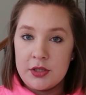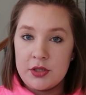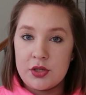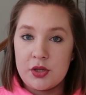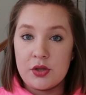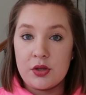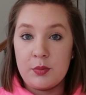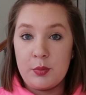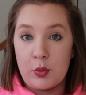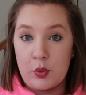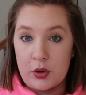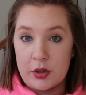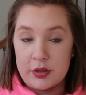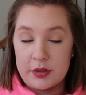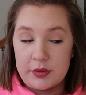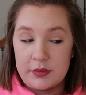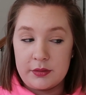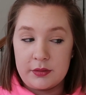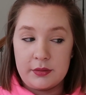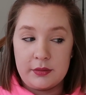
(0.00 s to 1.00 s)
to the
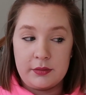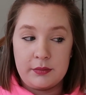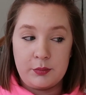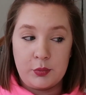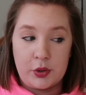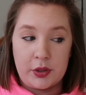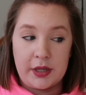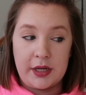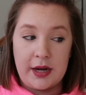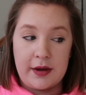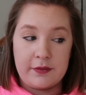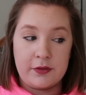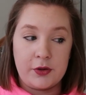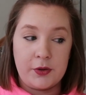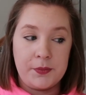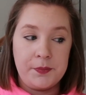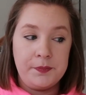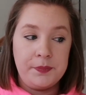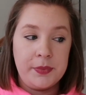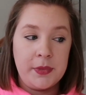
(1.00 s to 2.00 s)
Port
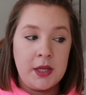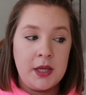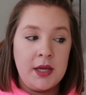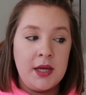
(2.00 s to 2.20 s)
Canaveral.